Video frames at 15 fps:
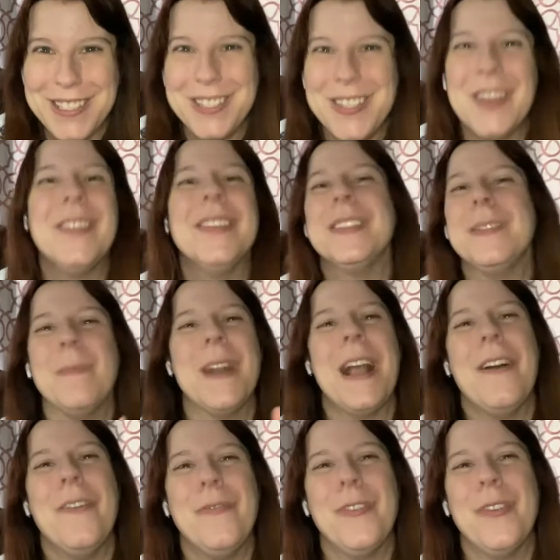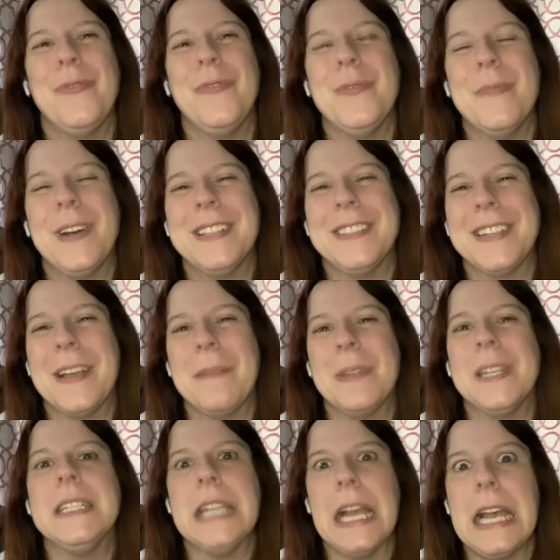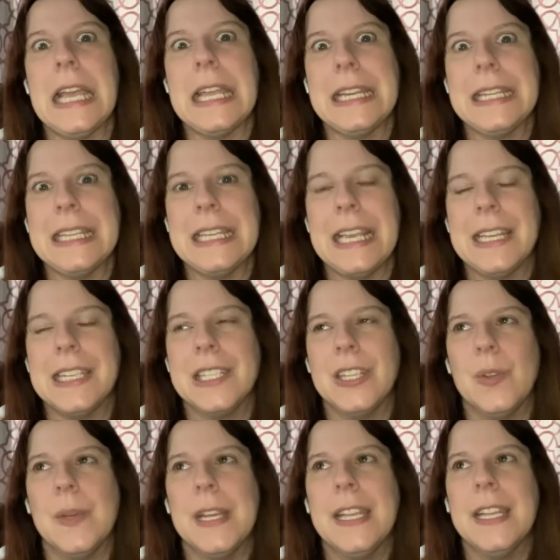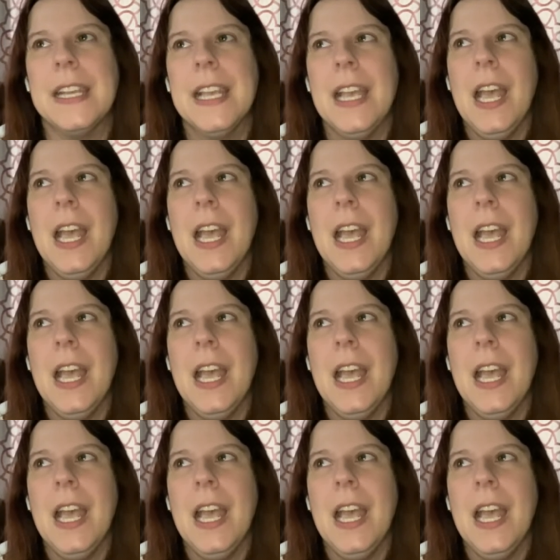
so it's been out for a few months and I've been dying to get to it.